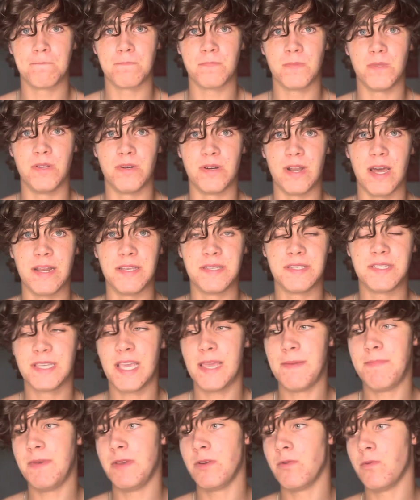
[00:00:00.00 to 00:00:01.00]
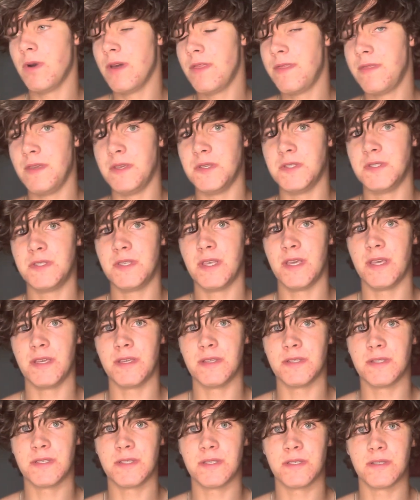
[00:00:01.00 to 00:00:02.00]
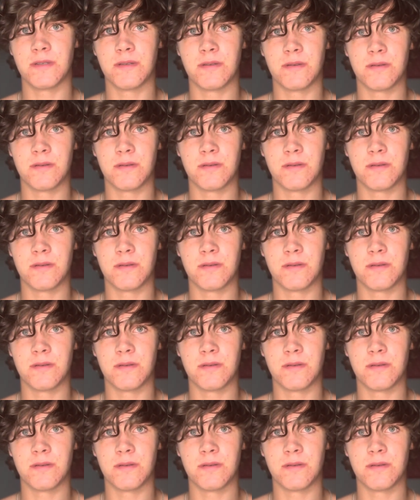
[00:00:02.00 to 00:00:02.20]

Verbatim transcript: You're not escaping with these things